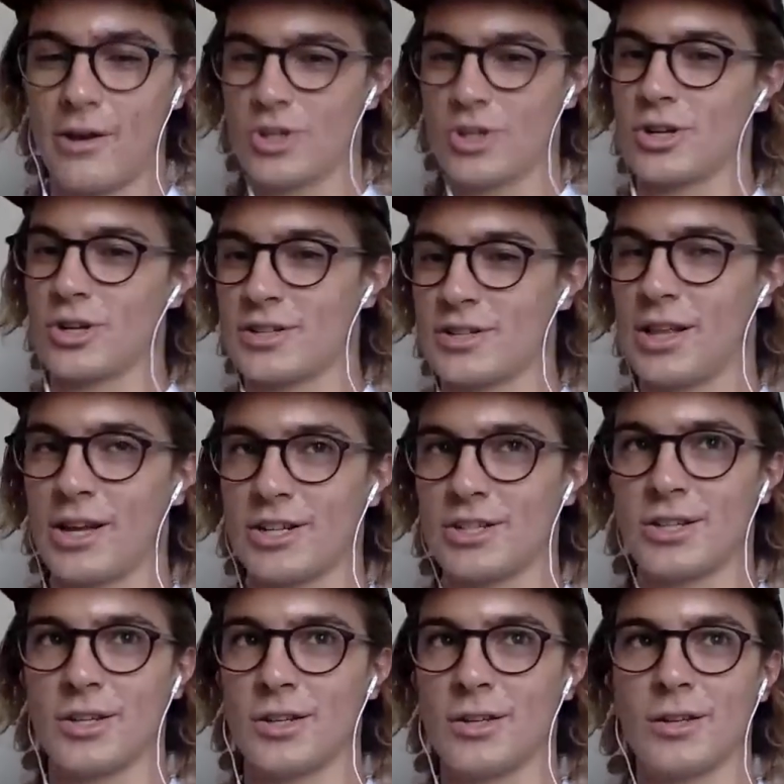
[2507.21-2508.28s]
good trick
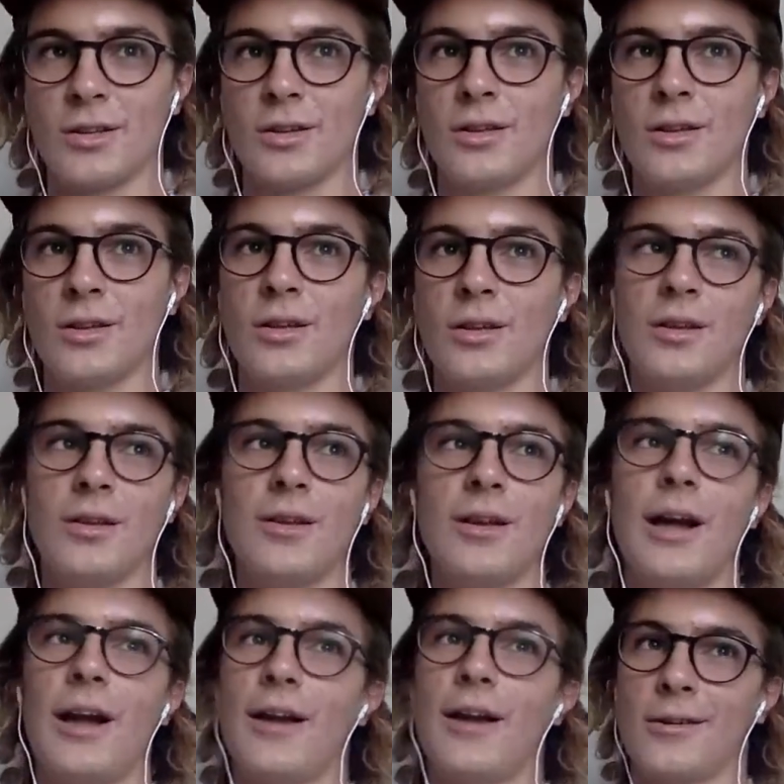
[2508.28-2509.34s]
selection.
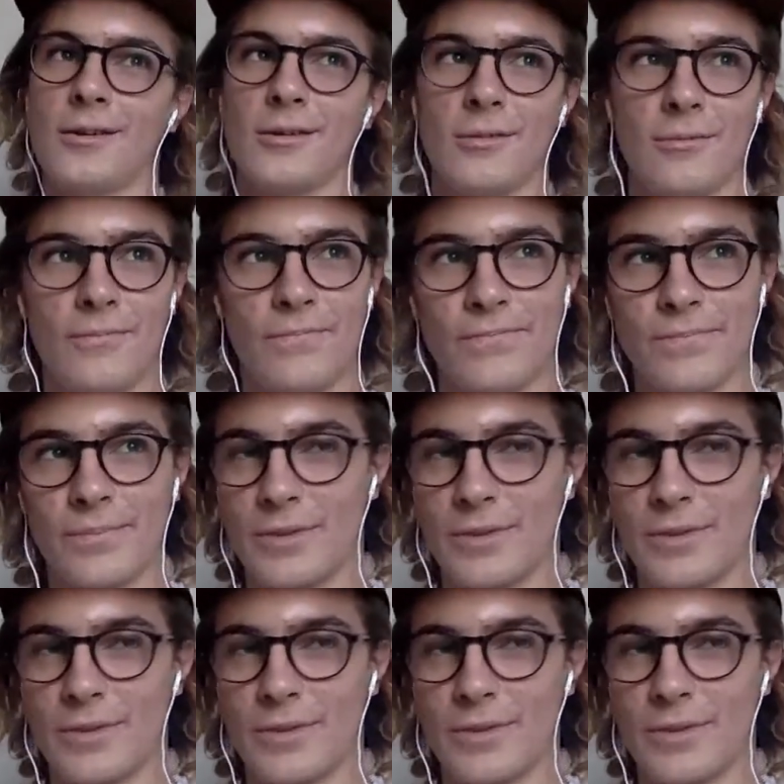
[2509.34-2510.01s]
I don't know.